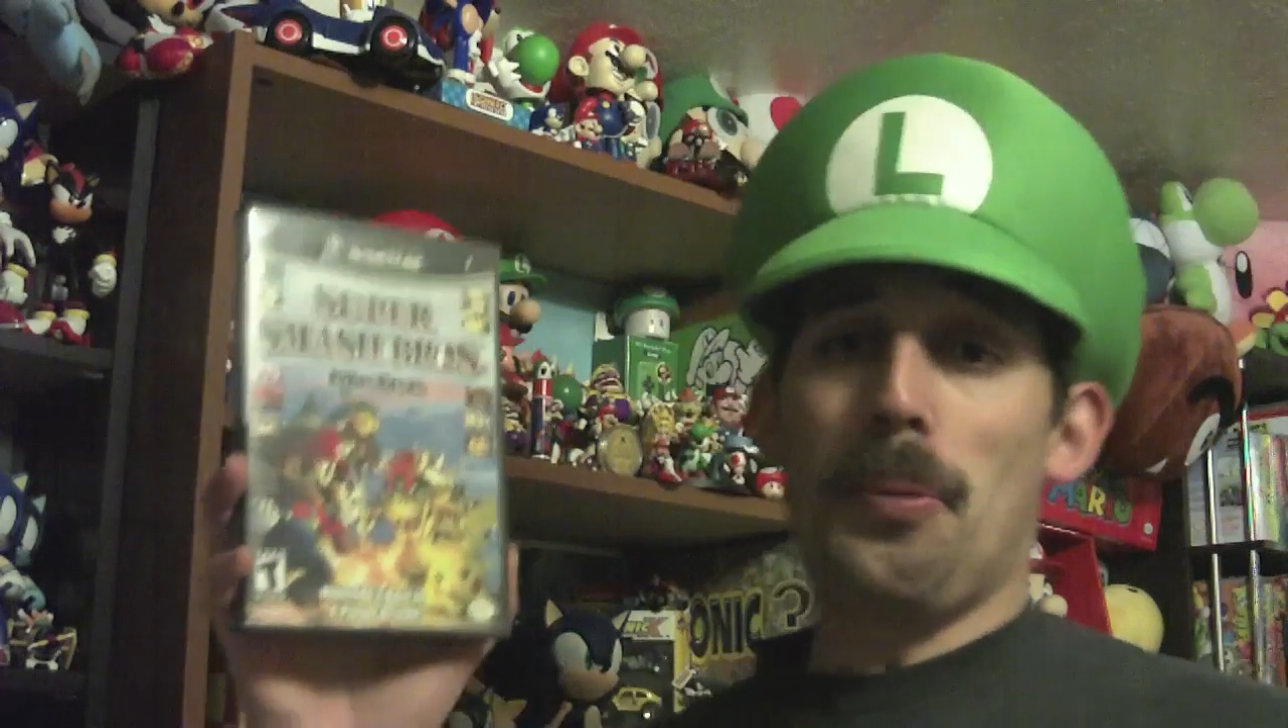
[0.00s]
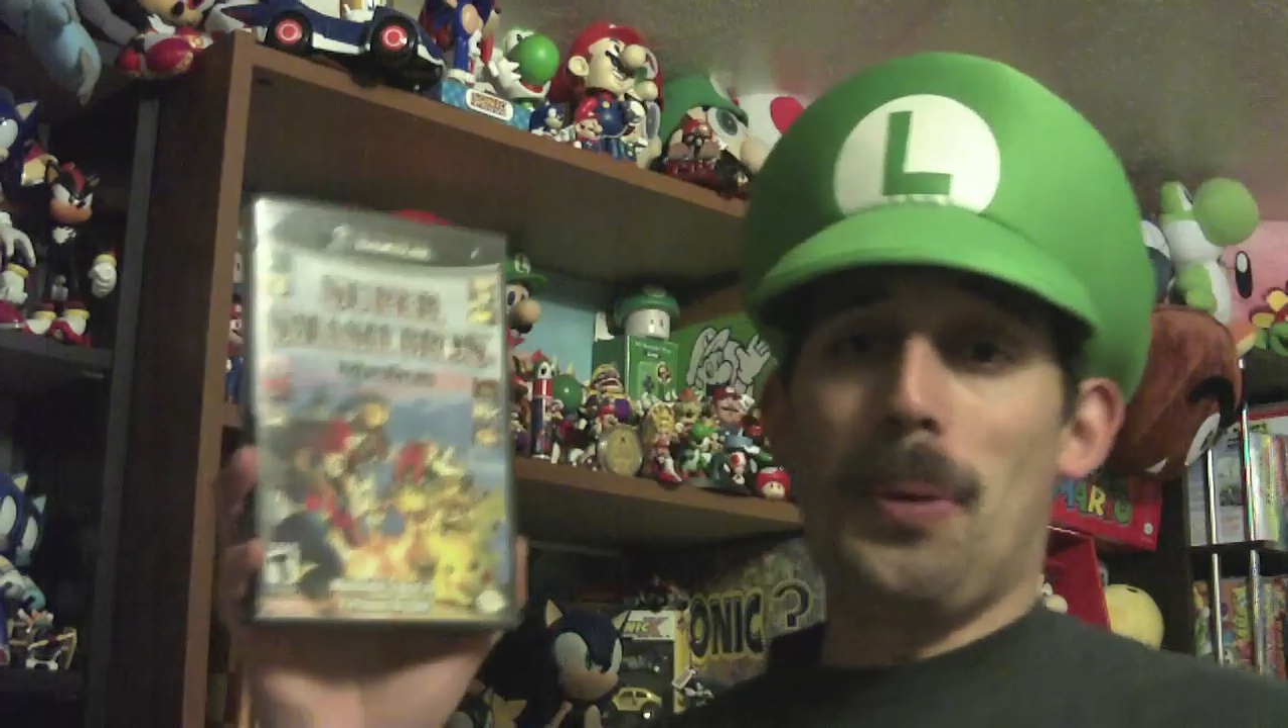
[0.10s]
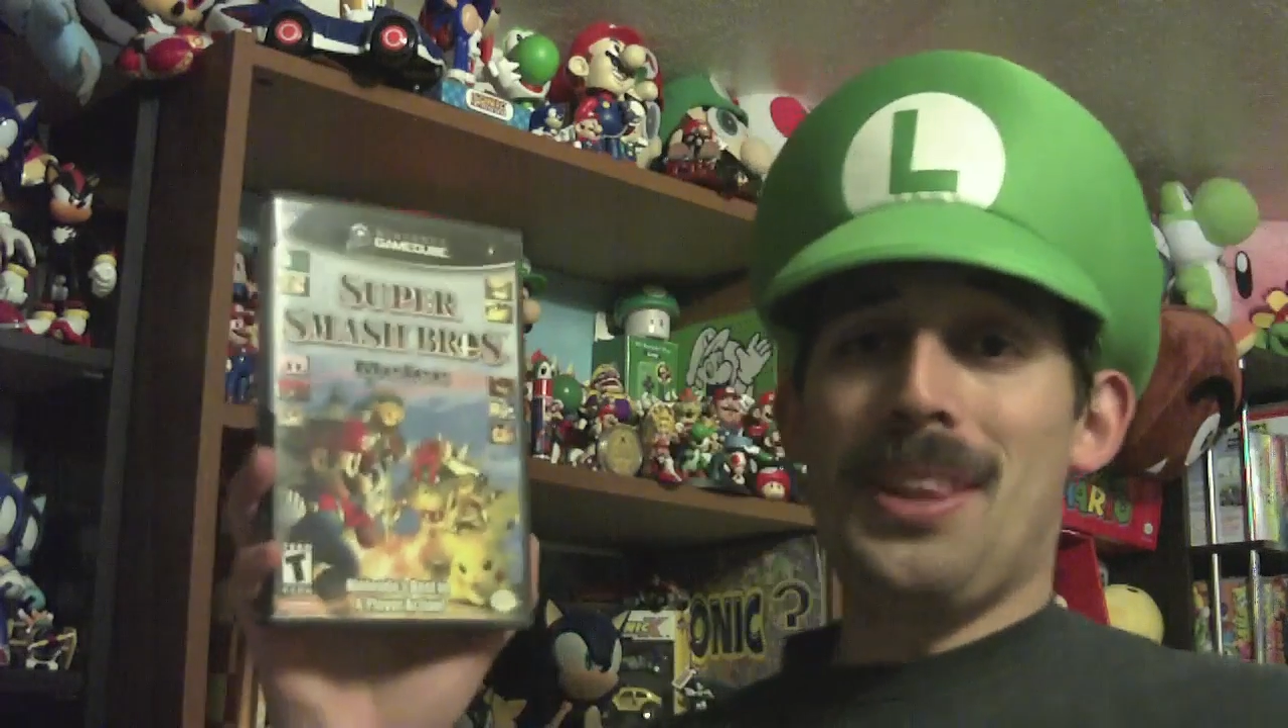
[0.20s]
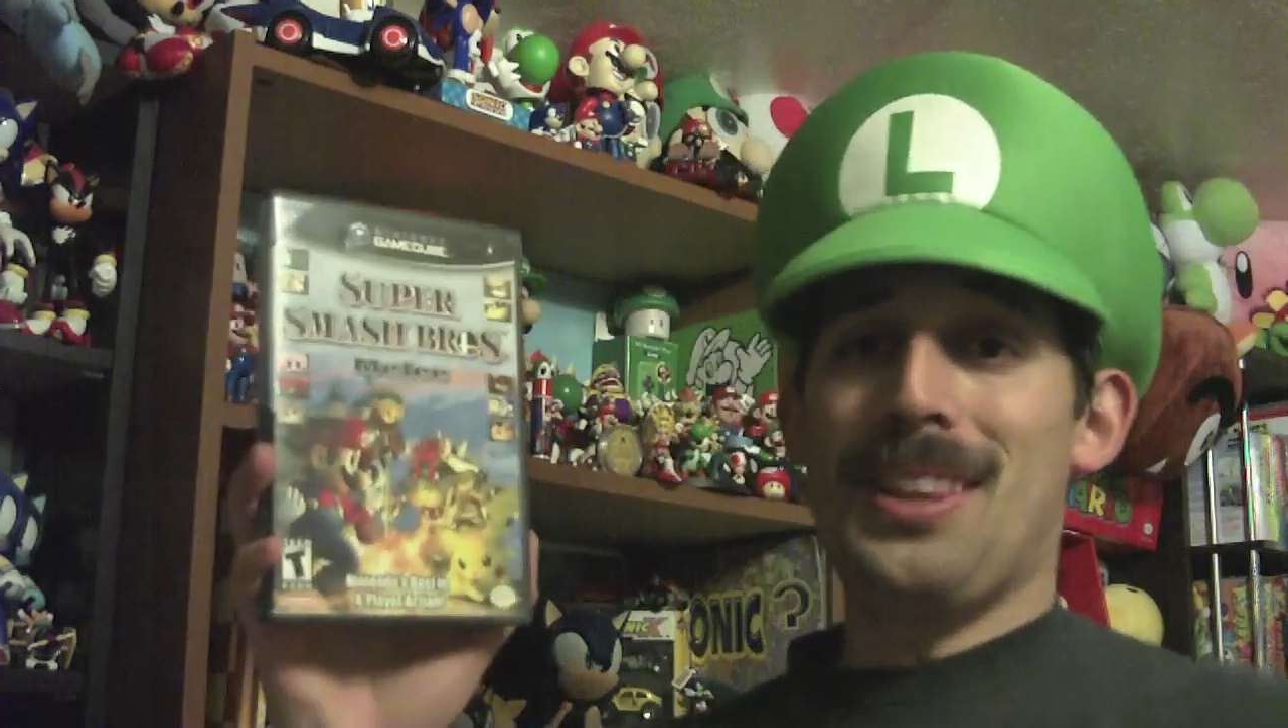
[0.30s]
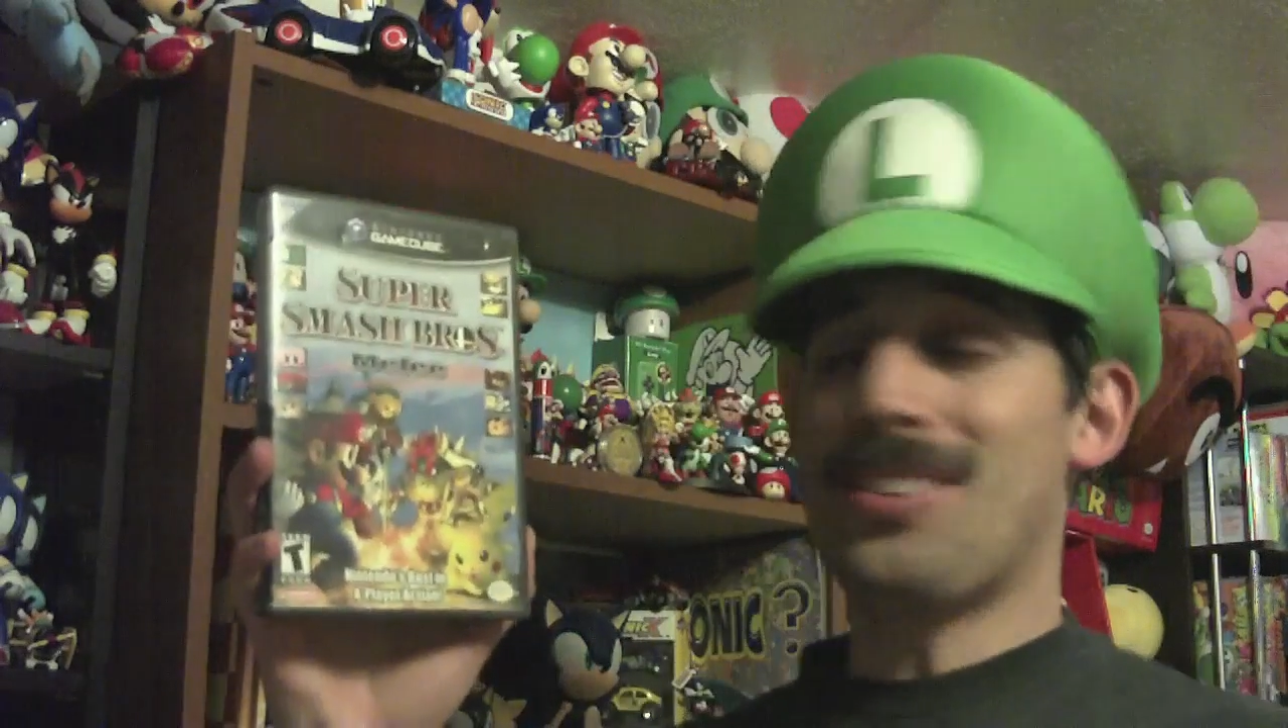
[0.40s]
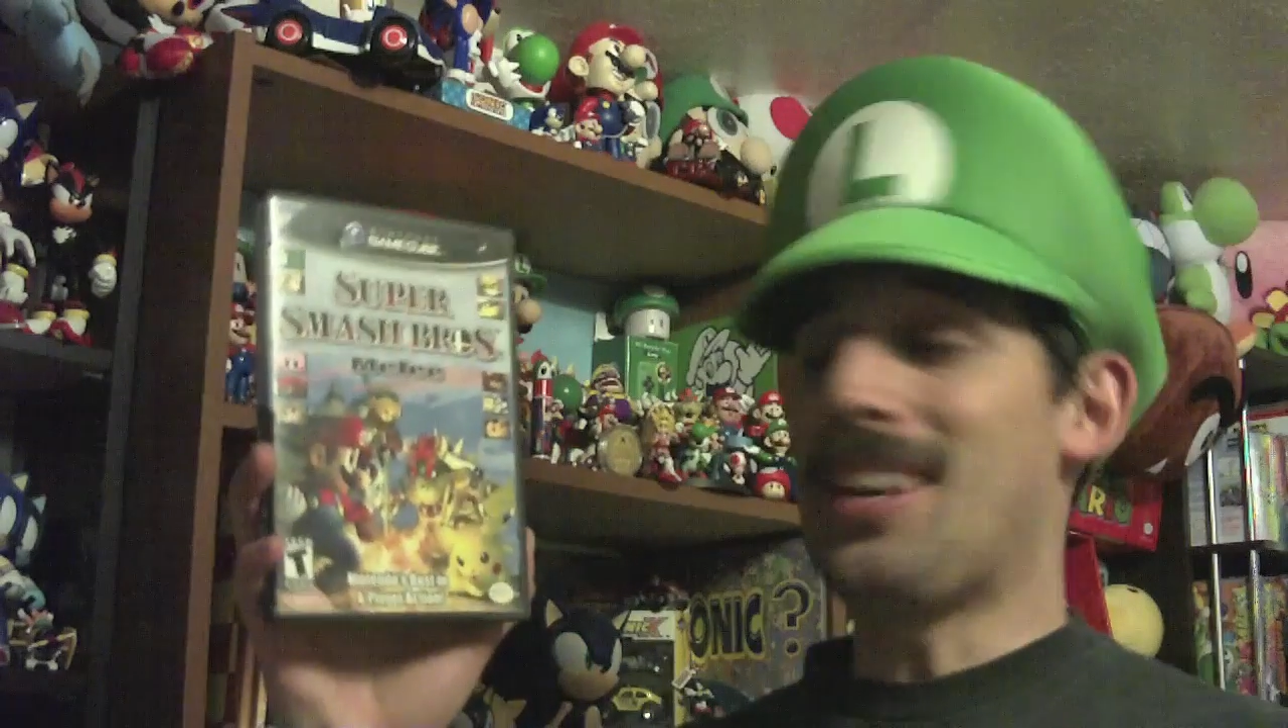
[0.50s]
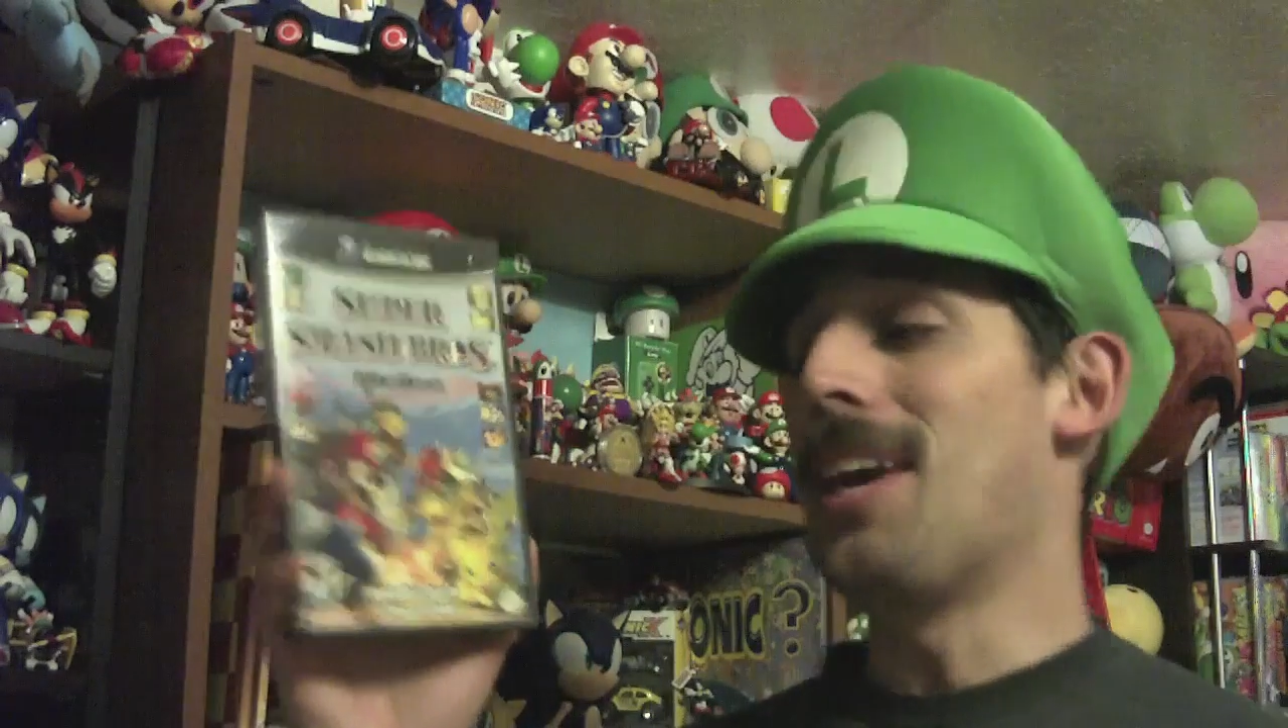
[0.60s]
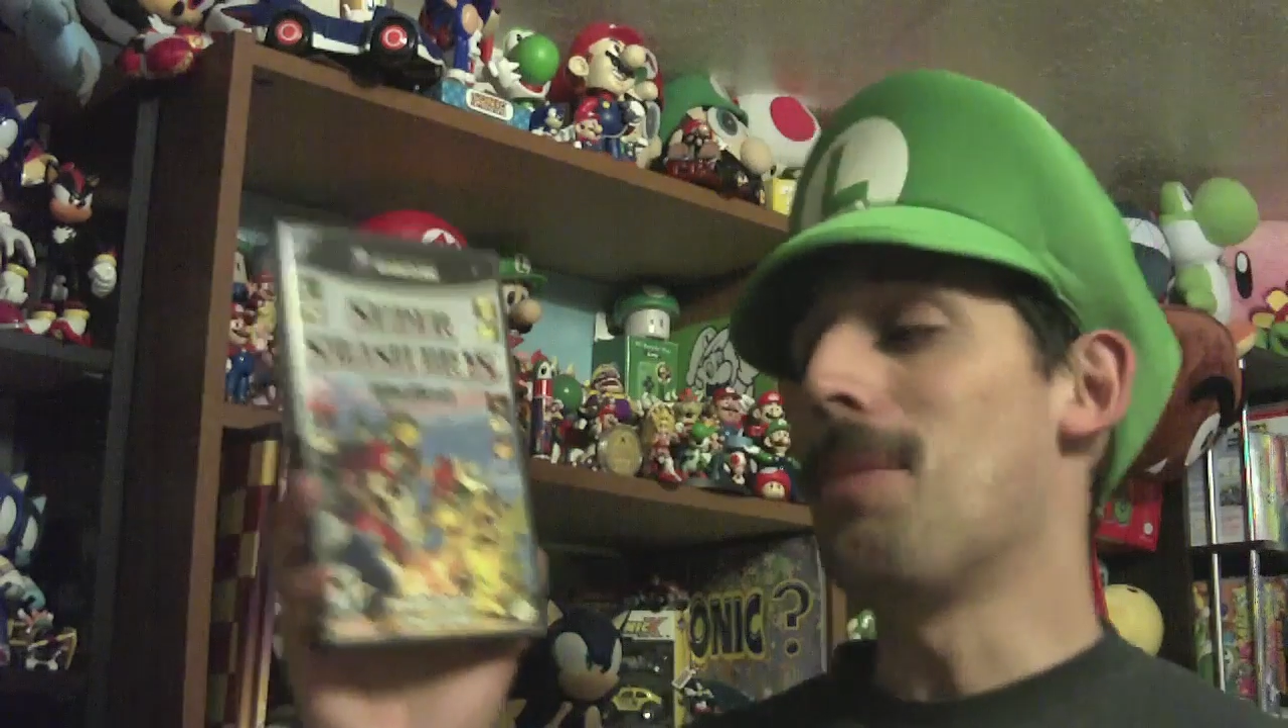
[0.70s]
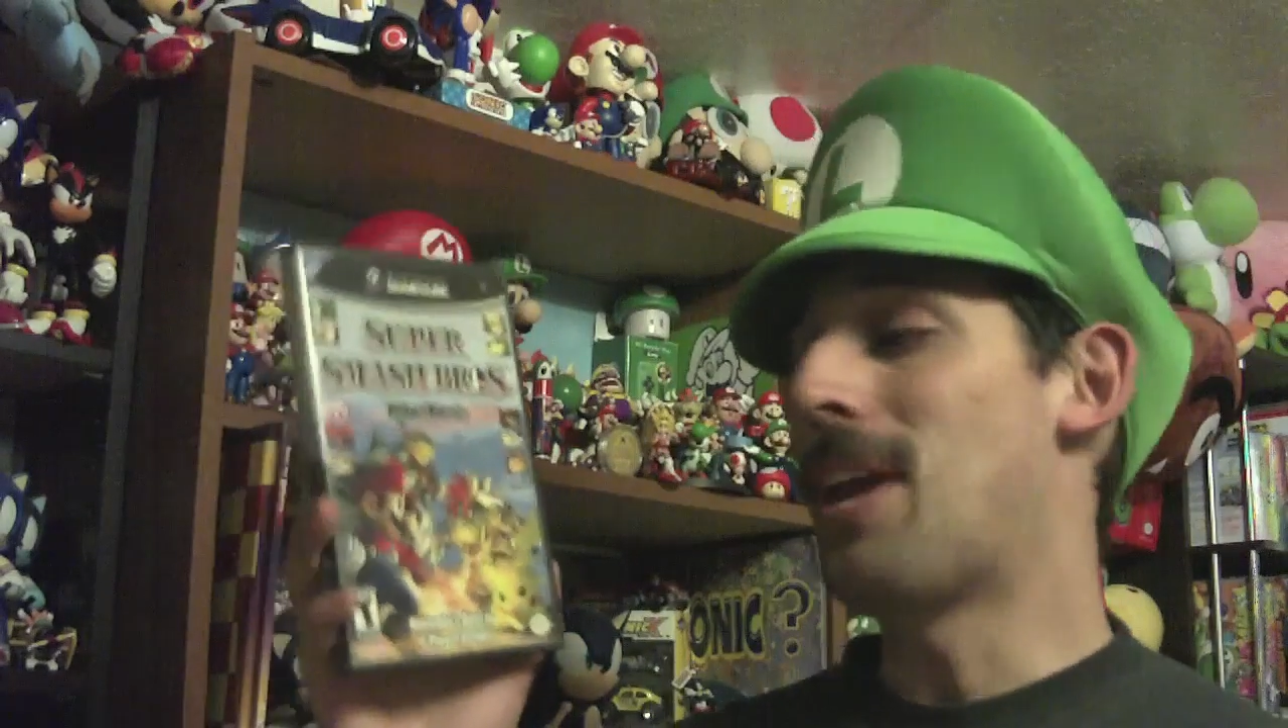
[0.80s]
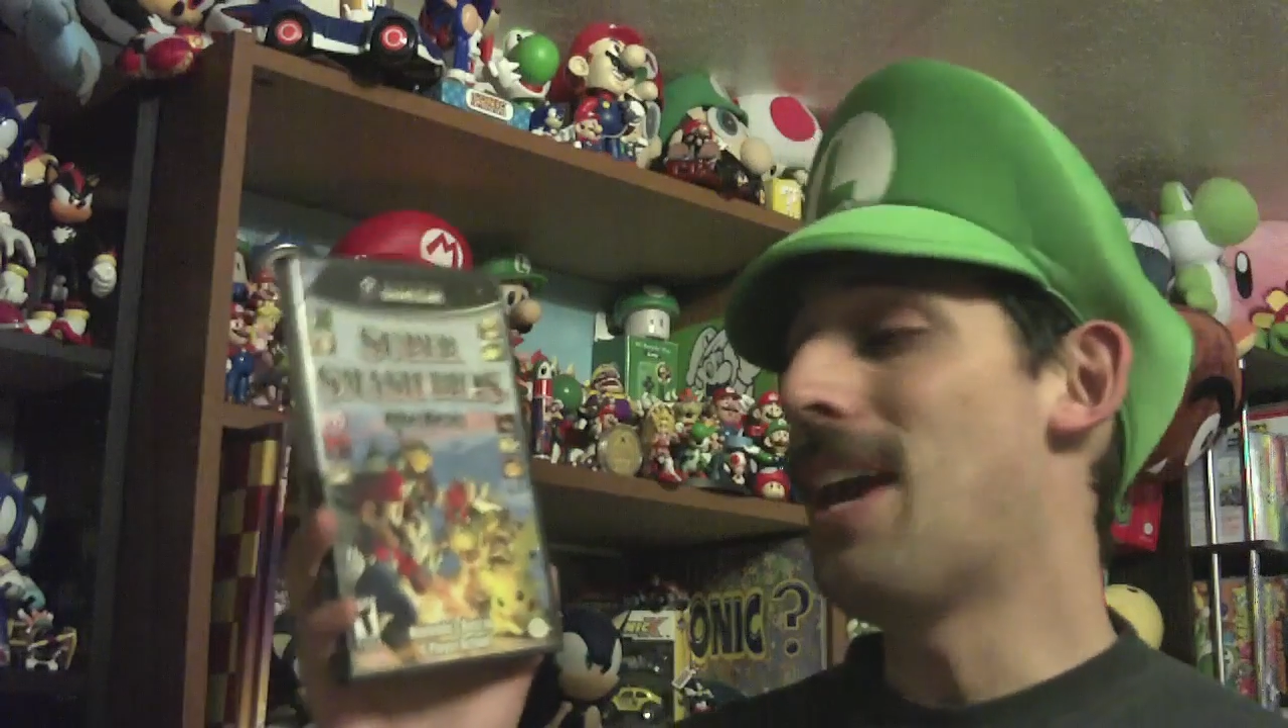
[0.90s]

when this game